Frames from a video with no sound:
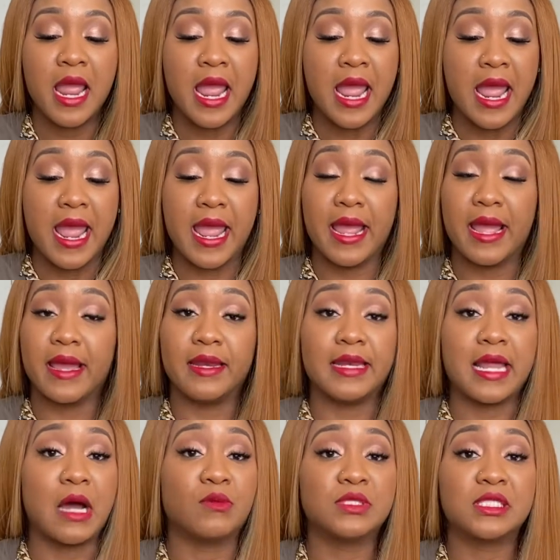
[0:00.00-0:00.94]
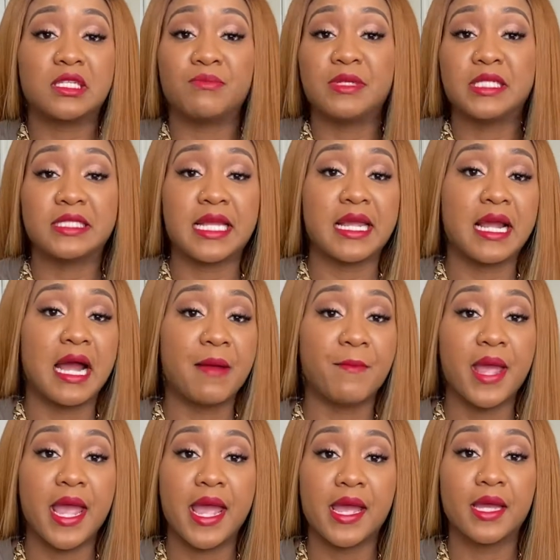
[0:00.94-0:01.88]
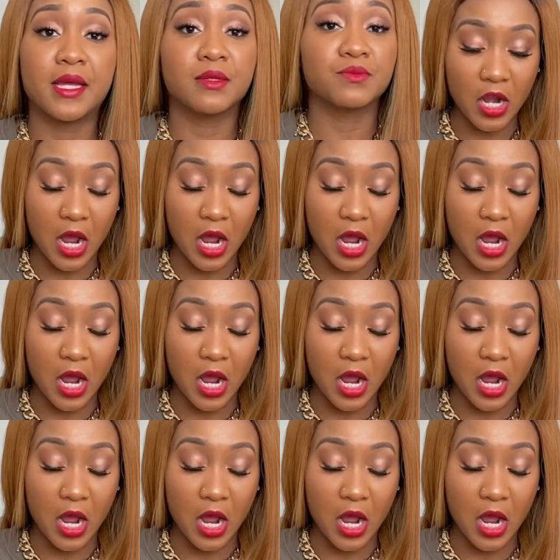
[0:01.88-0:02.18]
and that was a mistake I made.